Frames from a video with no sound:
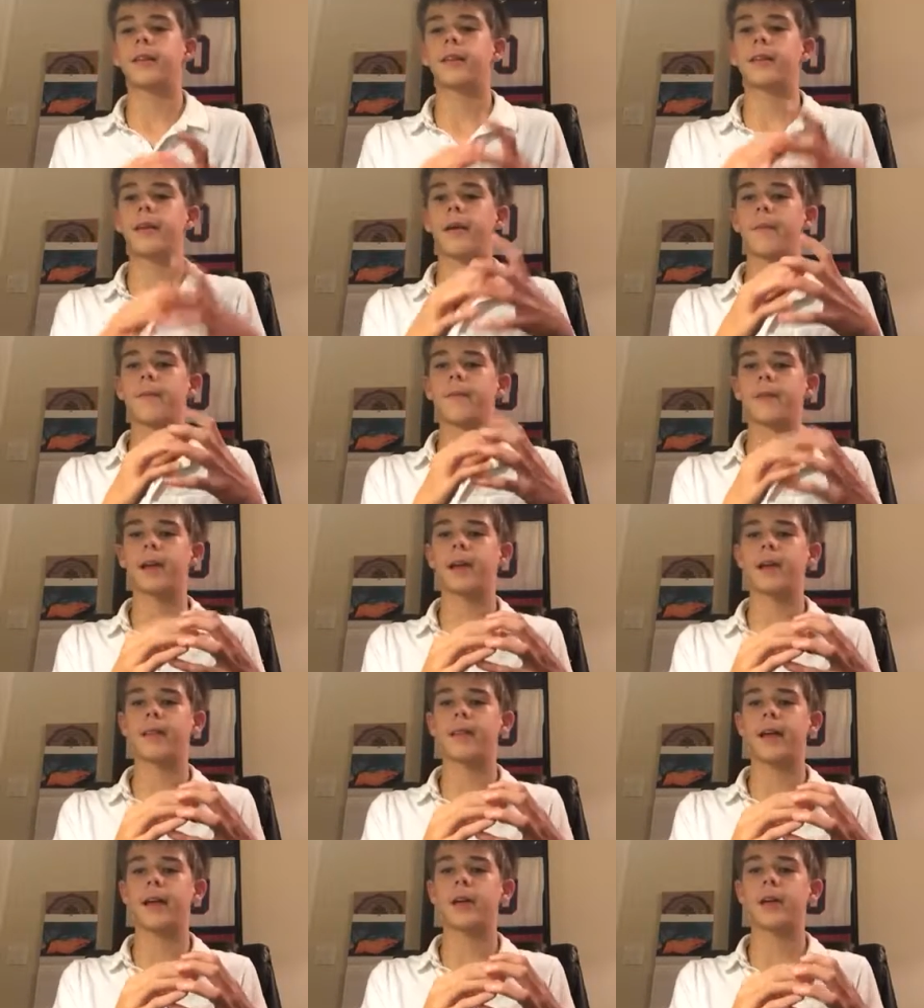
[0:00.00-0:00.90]
and they
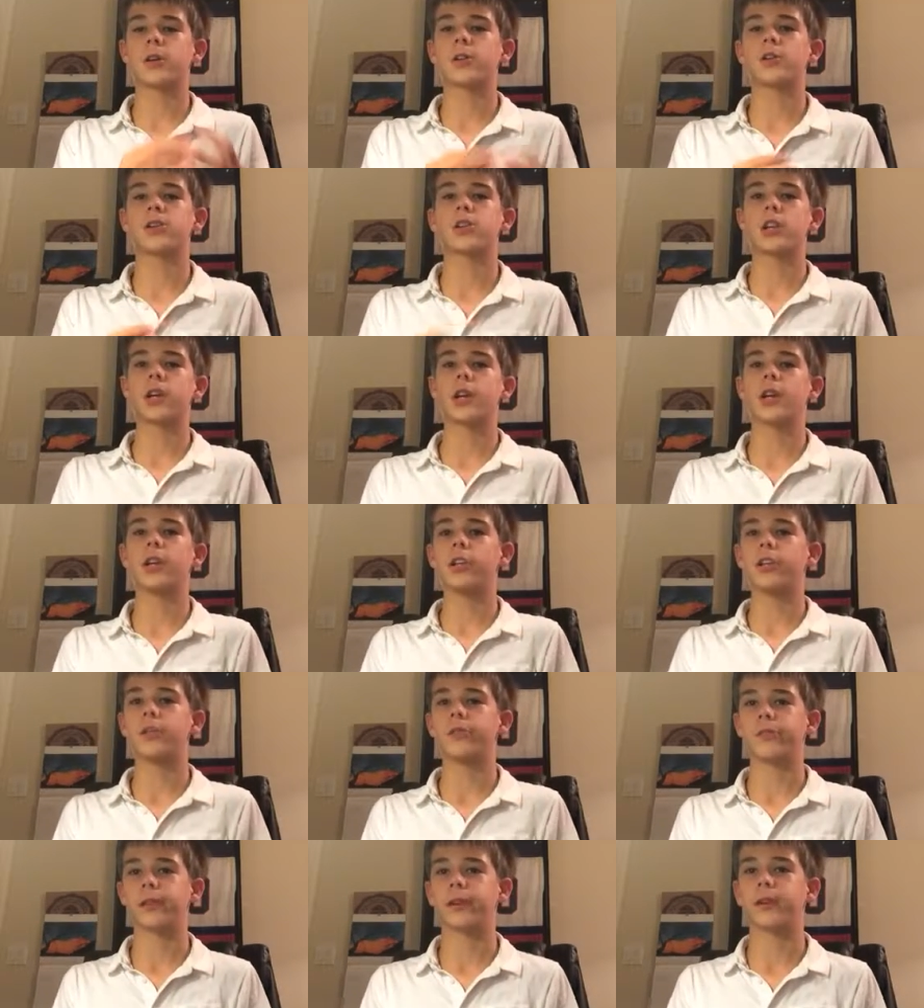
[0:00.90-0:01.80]
obtain that energy
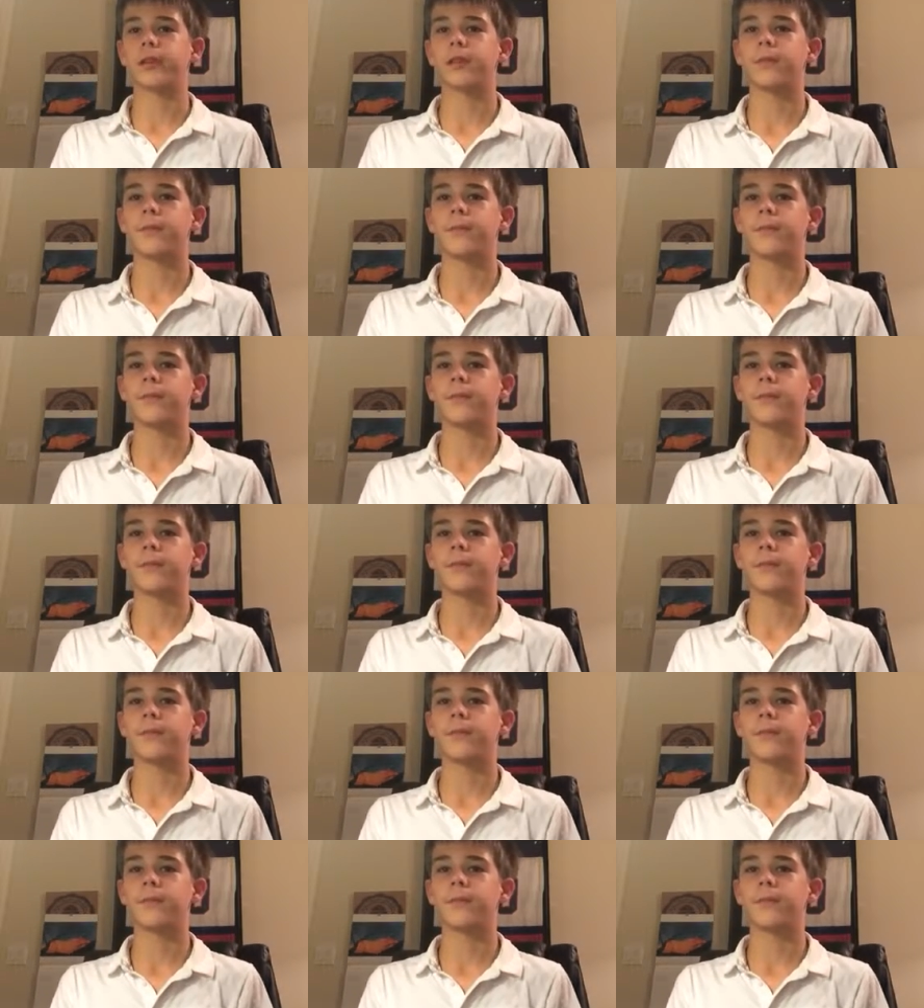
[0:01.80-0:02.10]
and use it.